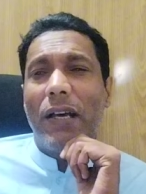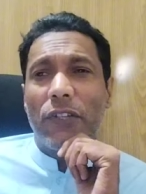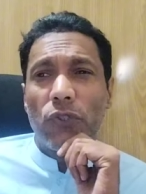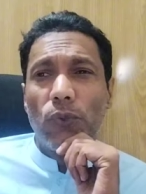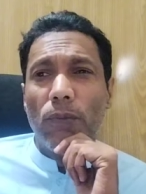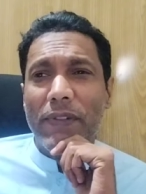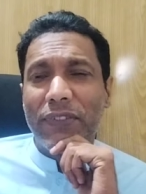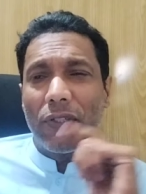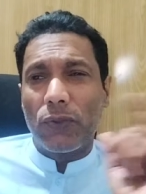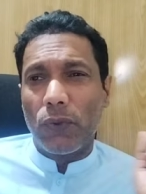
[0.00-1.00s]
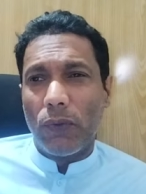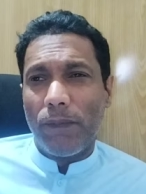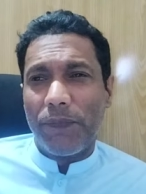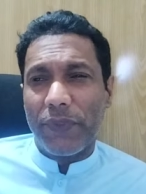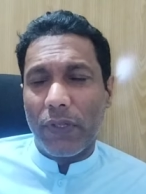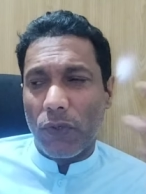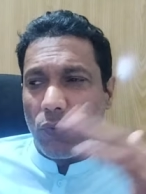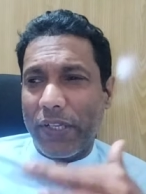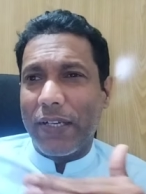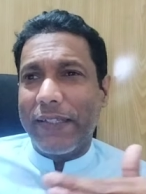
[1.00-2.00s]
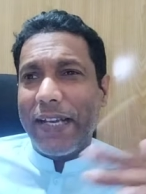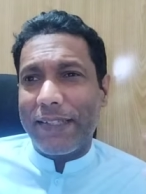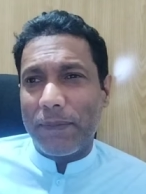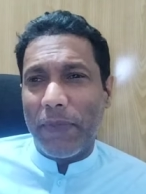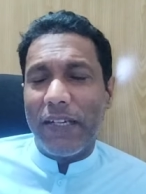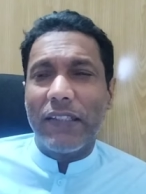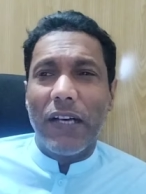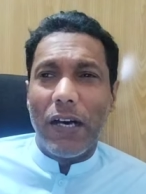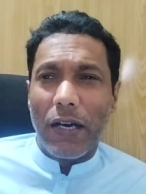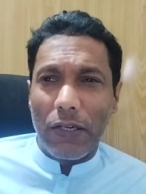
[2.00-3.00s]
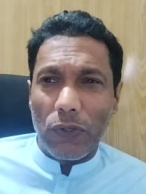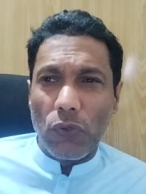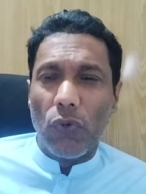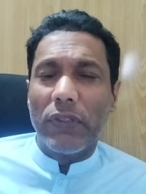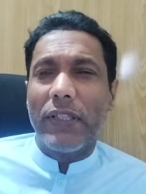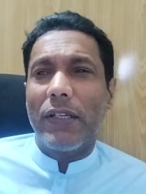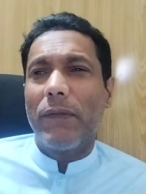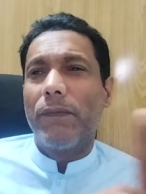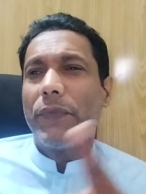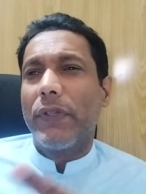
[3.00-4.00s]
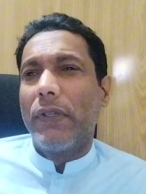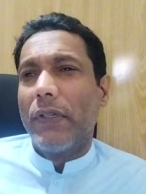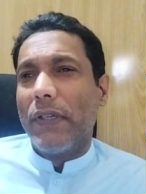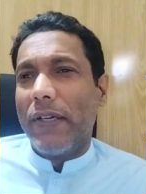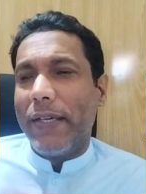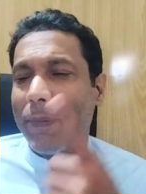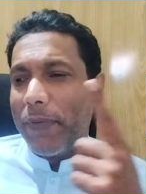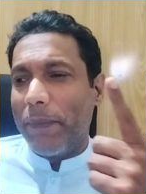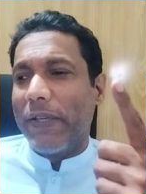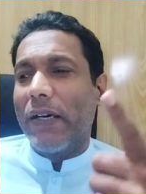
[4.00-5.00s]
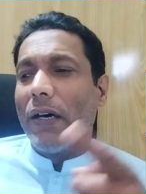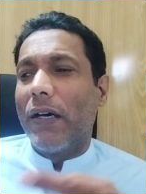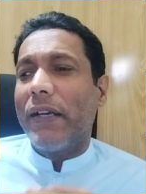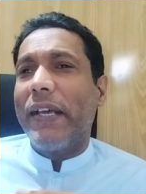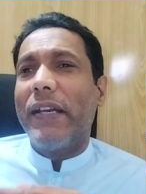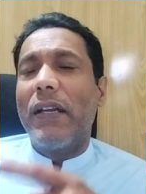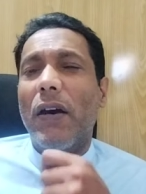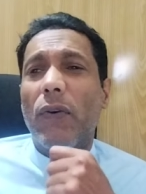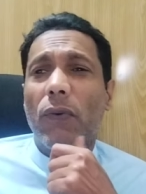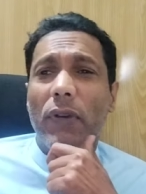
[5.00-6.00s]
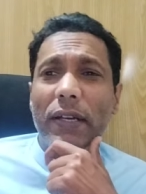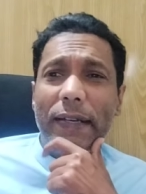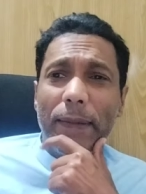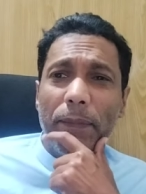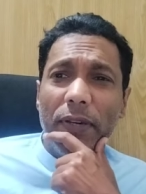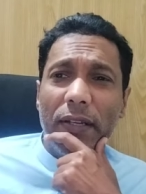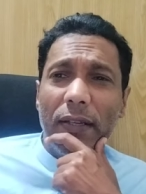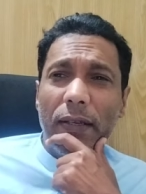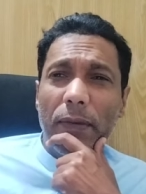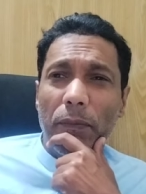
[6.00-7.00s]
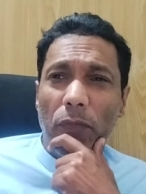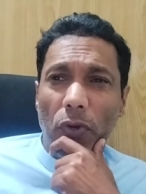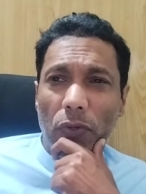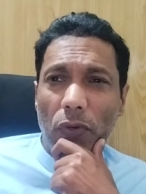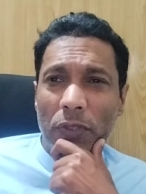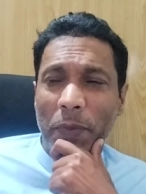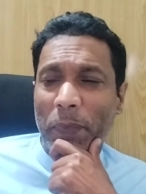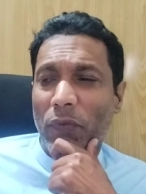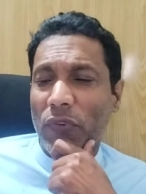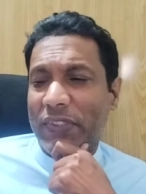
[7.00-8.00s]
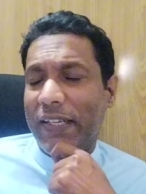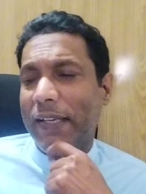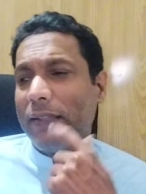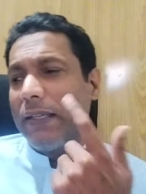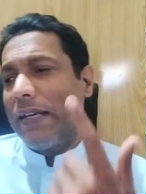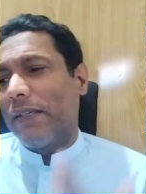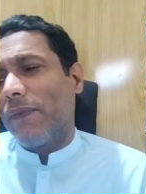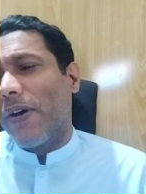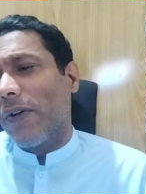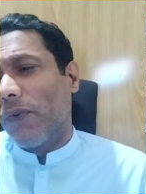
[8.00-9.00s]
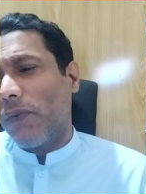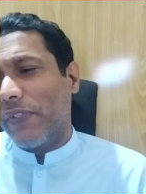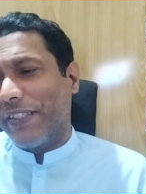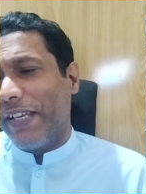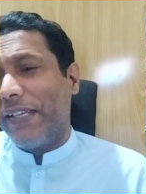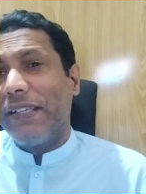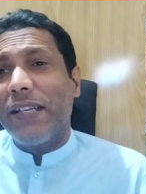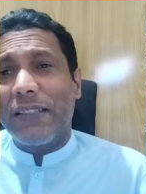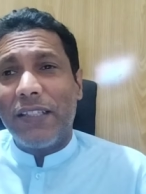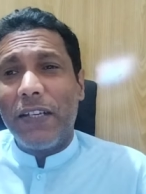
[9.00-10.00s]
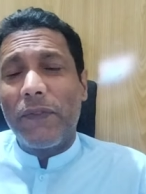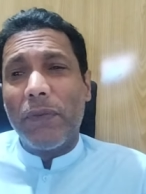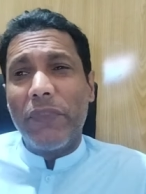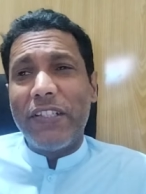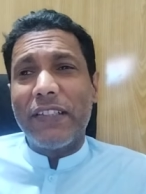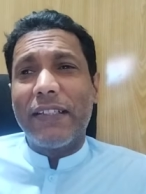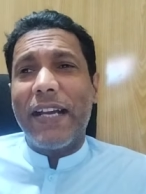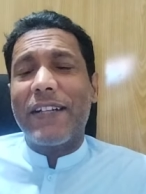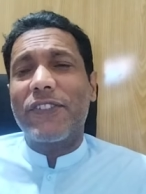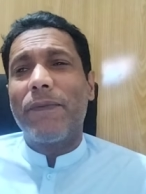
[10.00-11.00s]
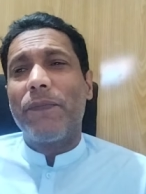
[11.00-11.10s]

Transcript: last two months or so. Quick attacks by Dar, Gondar, Debre Birhan, and now Debre Markos. People would say that Fano is gaining nothing from these attacks